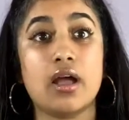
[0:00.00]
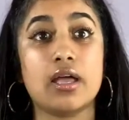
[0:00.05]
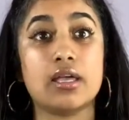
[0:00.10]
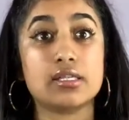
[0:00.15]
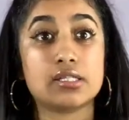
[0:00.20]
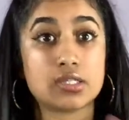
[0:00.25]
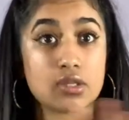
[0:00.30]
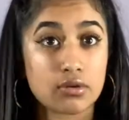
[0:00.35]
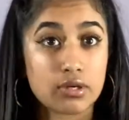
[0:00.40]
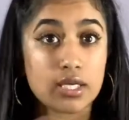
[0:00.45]

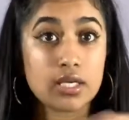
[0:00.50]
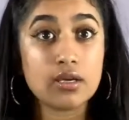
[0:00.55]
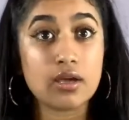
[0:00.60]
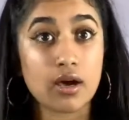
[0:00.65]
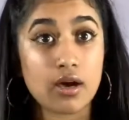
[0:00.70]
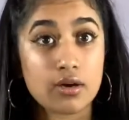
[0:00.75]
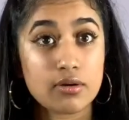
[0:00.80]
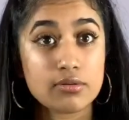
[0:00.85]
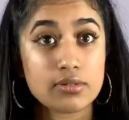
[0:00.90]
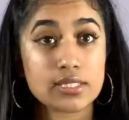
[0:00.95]
so he
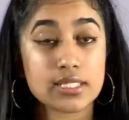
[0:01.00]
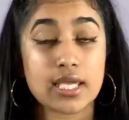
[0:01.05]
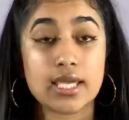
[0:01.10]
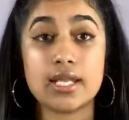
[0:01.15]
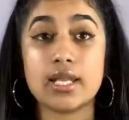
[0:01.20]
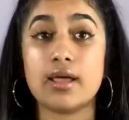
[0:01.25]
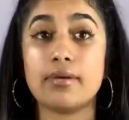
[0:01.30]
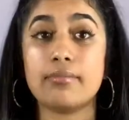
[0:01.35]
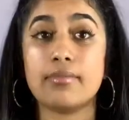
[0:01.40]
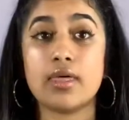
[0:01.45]
goes
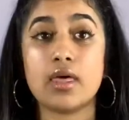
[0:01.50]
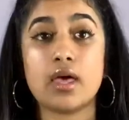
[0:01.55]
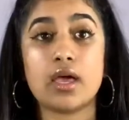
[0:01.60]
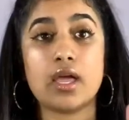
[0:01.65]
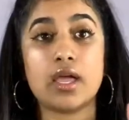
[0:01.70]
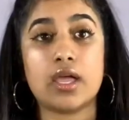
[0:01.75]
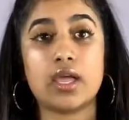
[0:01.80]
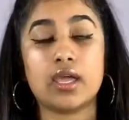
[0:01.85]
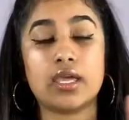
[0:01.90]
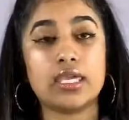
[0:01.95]
and I'm
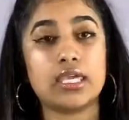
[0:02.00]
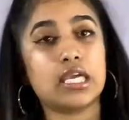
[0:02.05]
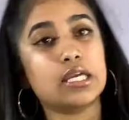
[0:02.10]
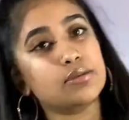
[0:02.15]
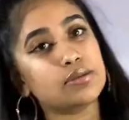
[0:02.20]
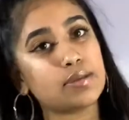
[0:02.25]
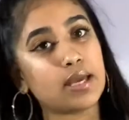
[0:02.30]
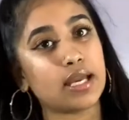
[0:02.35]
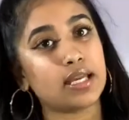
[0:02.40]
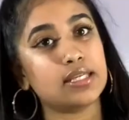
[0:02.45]
like, he
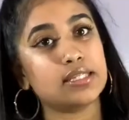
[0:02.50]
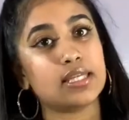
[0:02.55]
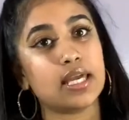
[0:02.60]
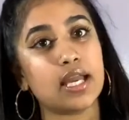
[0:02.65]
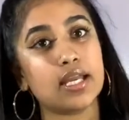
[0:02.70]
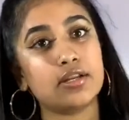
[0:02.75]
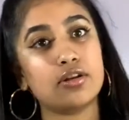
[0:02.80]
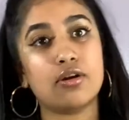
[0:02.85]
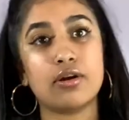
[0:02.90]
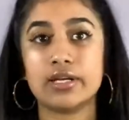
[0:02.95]
comes back, he's
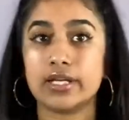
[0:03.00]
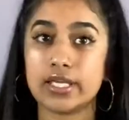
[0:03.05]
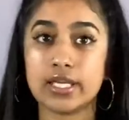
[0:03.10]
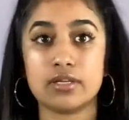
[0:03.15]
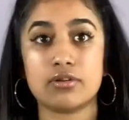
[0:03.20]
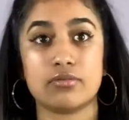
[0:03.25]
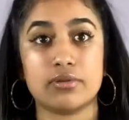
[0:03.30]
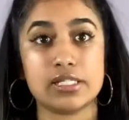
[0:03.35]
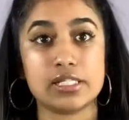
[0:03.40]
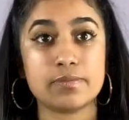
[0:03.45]
like, no, I didn't get
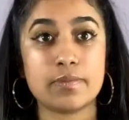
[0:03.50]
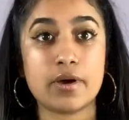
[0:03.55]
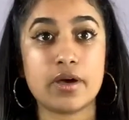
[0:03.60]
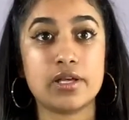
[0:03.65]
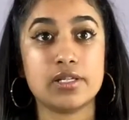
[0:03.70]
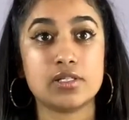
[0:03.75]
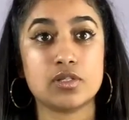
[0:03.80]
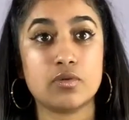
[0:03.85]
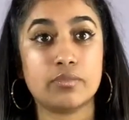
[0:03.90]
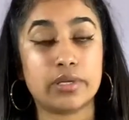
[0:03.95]
no
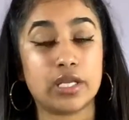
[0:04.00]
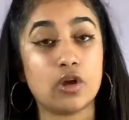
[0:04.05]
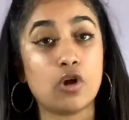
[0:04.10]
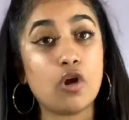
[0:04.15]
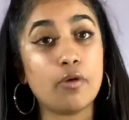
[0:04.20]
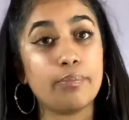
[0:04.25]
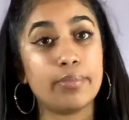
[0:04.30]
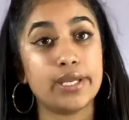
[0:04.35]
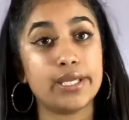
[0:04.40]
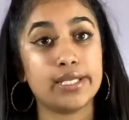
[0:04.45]
response, nobody
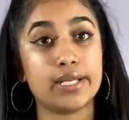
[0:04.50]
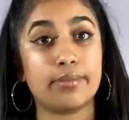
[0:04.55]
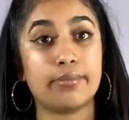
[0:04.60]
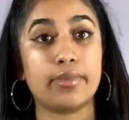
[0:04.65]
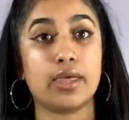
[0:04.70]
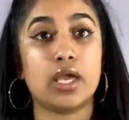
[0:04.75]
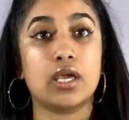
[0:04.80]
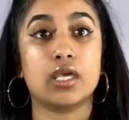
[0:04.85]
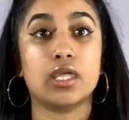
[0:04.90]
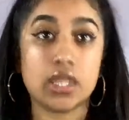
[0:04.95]
open. I'm
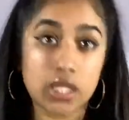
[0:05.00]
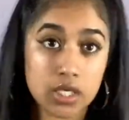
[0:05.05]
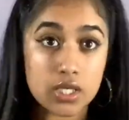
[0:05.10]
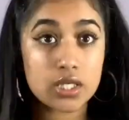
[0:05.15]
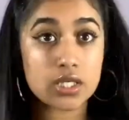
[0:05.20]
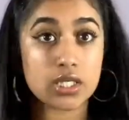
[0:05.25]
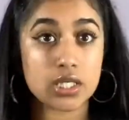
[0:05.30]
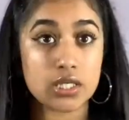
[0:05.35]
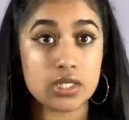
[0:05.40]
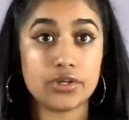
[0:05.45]
like,
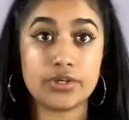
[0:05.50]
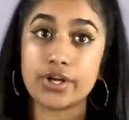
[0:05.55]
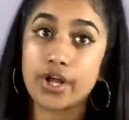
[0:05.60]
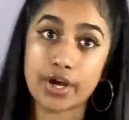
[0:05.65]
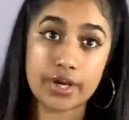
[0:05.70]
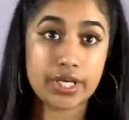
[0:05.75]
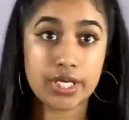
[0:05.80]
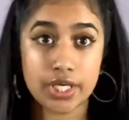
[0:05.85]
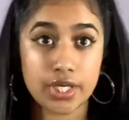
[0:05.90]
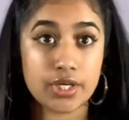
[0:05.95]
clearly they're
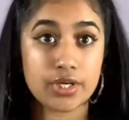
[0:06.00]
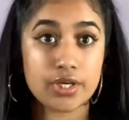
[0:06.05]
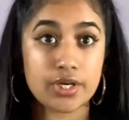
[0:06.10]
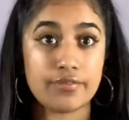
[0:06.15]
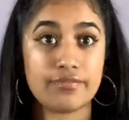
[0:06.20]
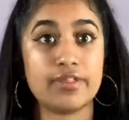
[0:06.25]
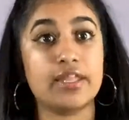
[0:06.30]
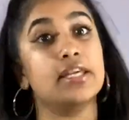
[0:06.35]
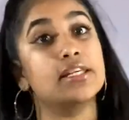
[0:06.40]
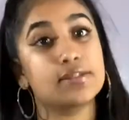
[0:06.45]
not here.
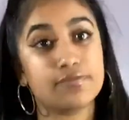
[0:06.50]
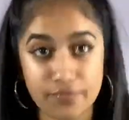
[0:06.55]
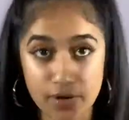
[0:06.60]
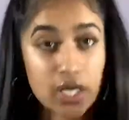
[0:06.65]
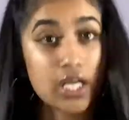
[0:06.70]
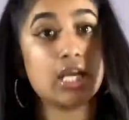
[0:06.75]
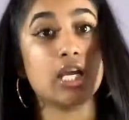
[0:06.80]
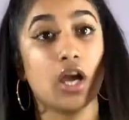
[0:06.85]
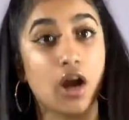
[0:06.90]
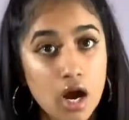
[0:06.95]
If his
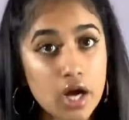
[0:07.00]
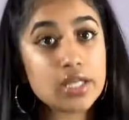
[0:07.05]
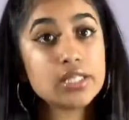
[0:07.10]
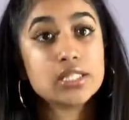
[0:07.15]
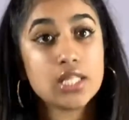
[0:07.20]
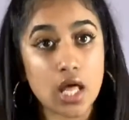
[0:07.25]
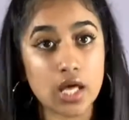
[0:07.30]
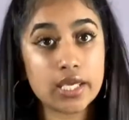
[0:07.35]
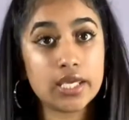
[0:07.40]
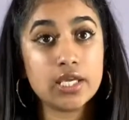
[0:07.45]
fucking car's
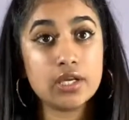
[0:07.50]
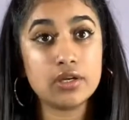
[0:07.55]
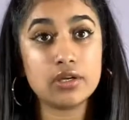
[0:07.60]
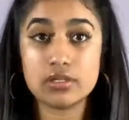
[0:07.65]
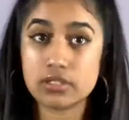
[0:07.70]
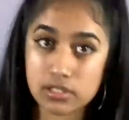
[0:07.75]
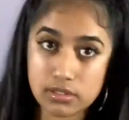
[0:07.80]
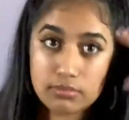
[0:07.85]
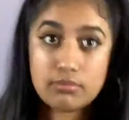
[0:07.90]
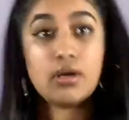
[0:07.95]
not here,
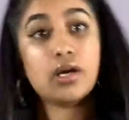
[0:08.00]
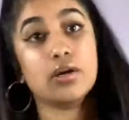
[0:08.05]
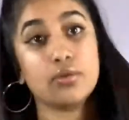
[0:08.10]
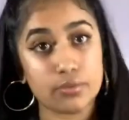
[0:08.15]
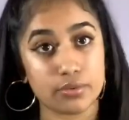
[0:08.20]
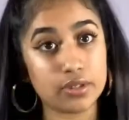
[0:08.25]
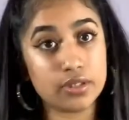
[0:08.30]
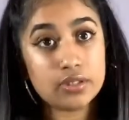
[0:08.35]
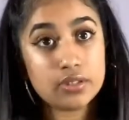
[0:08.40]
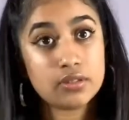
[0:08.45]
smart
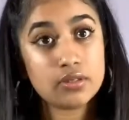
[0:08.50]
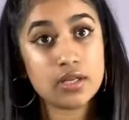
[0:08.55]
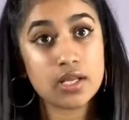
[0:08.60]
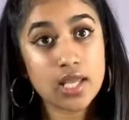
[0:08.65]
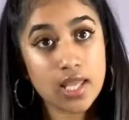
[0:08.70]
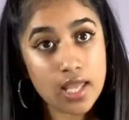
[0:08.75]
one.